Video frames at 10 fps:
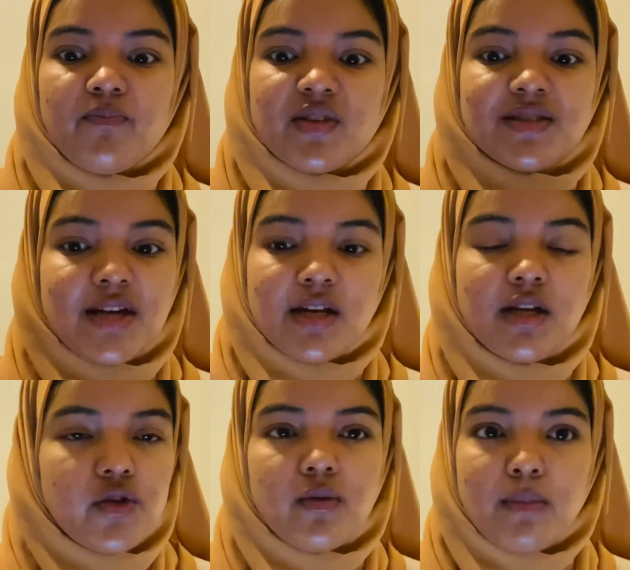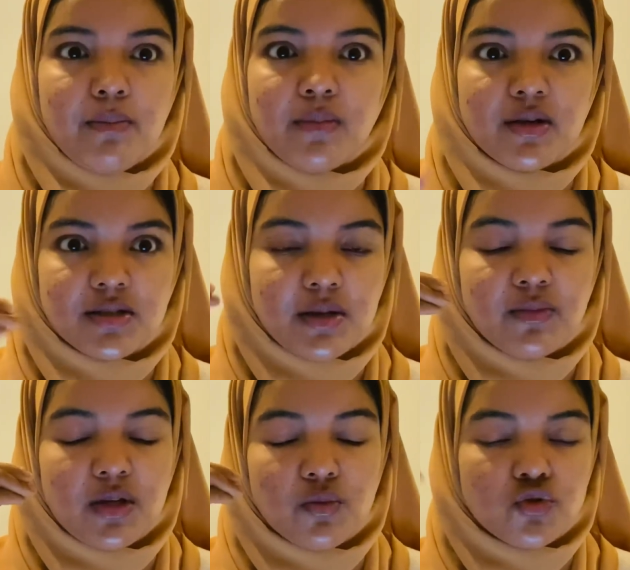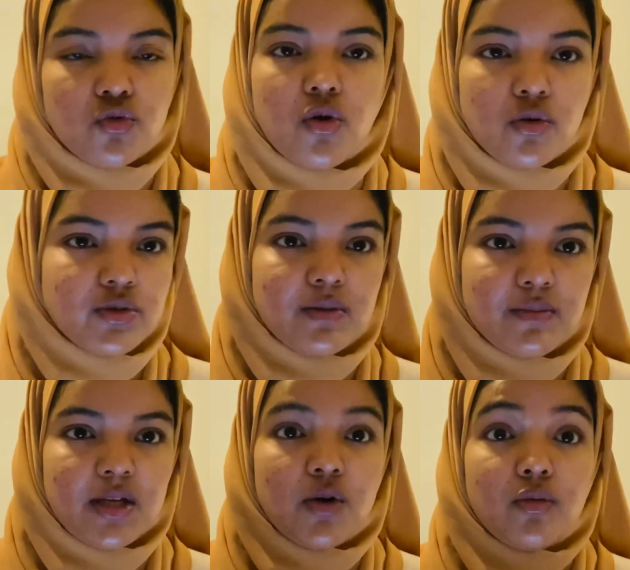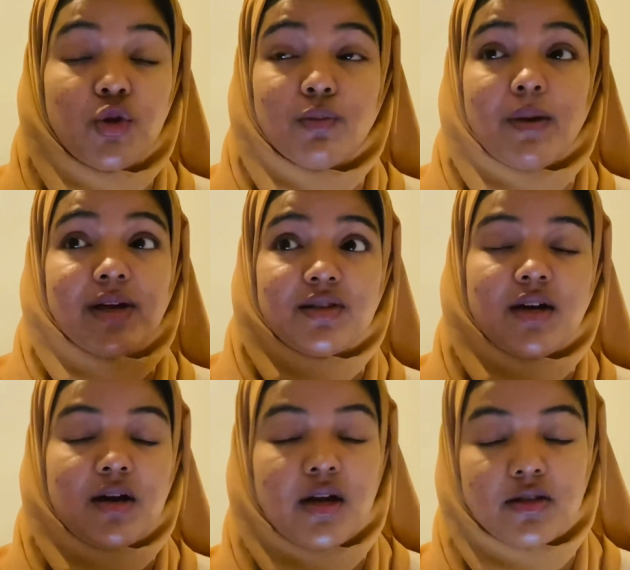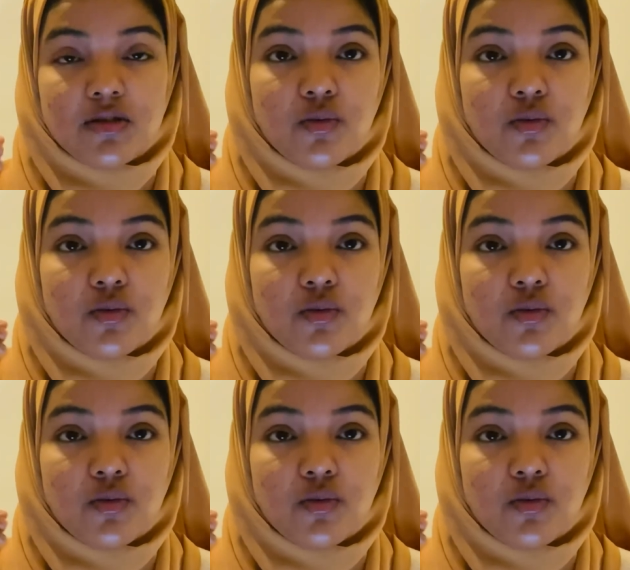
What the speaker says: suddenly you remember something was wrong or something, or you might think an answer